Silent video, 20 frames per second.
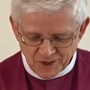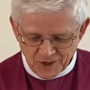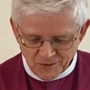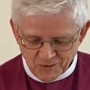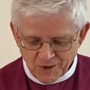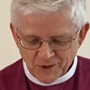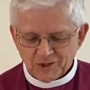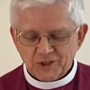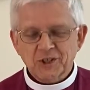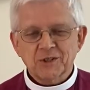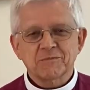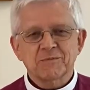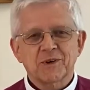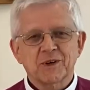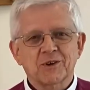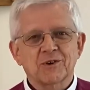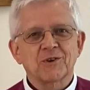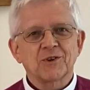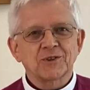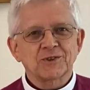Worship
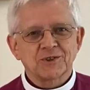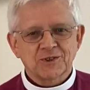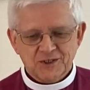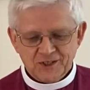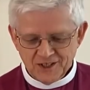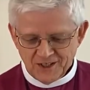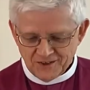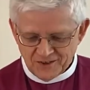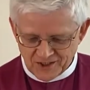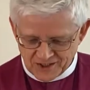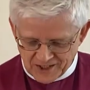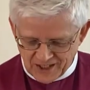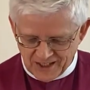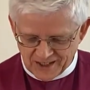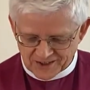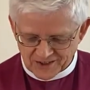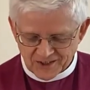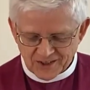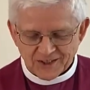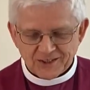Across the
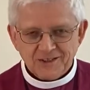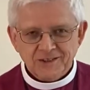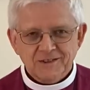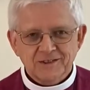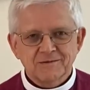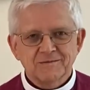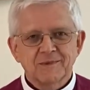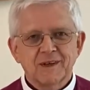Diocese.